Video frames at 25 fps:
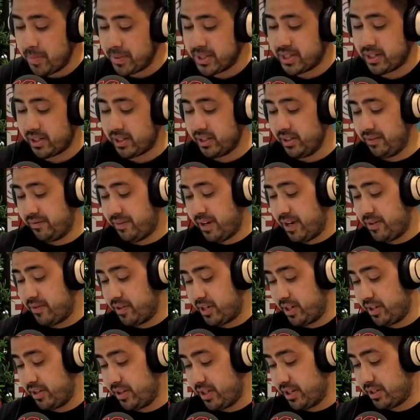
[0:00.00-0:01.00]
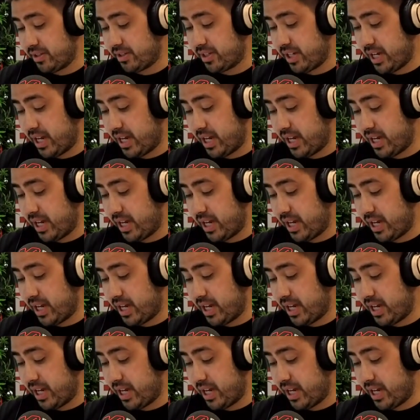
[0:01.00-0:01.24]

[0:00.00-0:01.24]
particular favourite in this